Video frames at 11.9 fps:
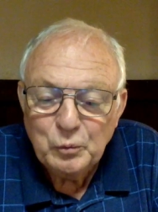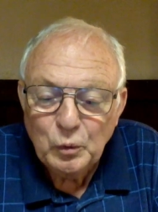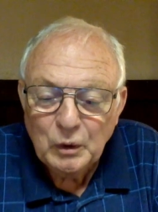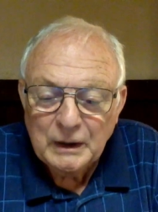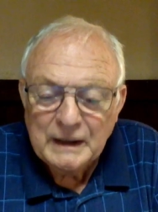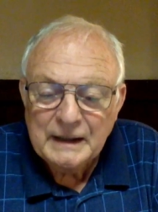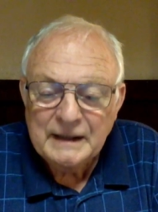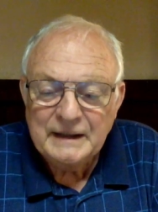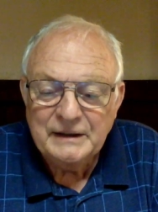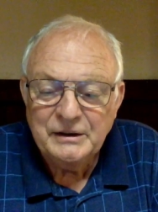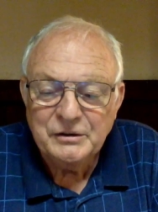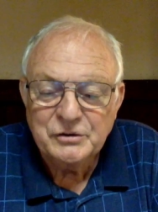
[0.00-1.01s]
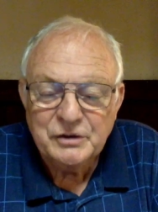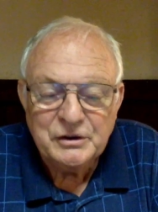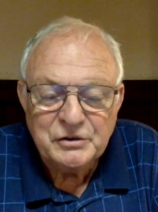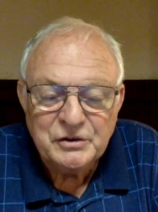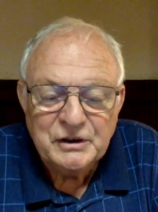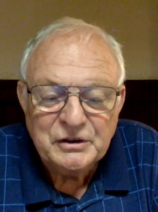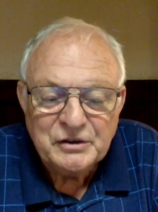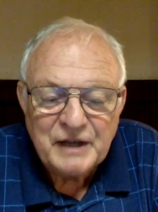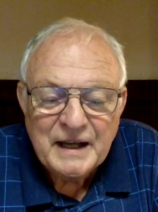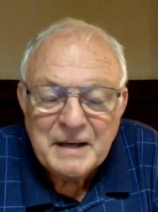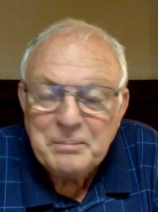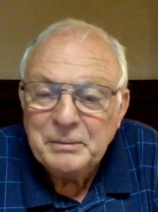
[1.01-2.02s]
Why do such things
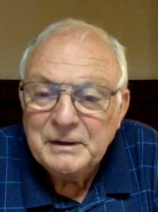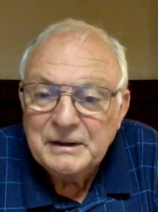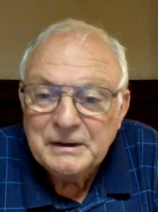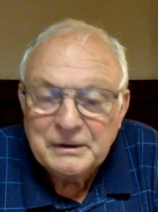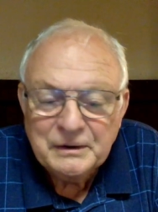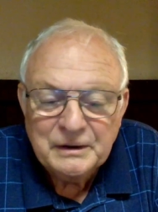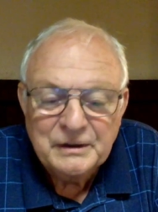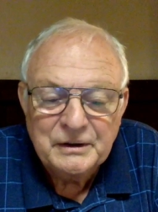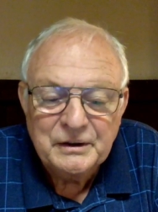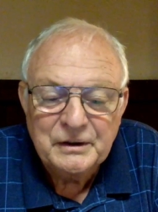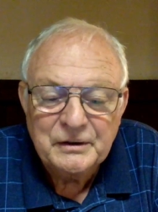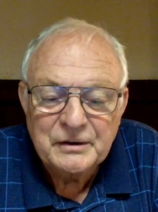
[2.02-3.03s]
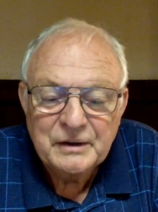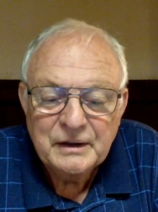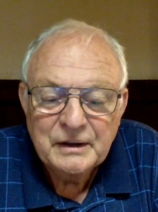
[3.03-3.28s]
happen here on earth?